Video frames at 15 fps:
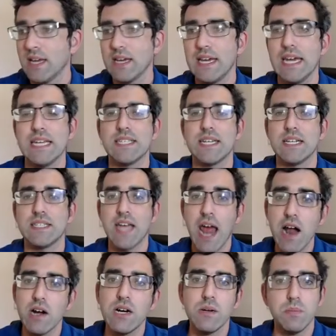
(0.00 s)
It's a
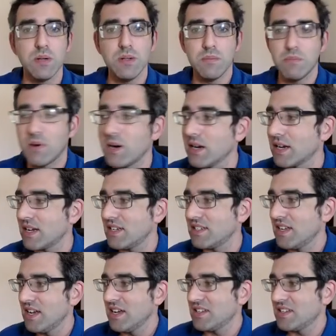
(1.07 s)
terrible market